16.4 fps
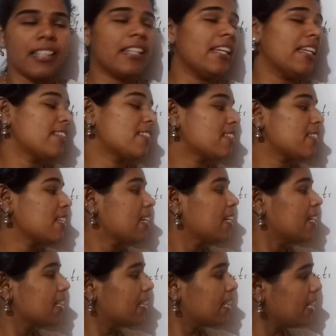Yes,
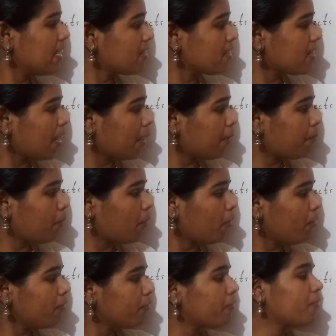these type
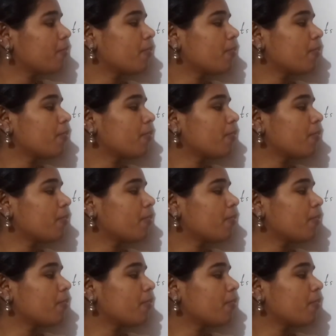of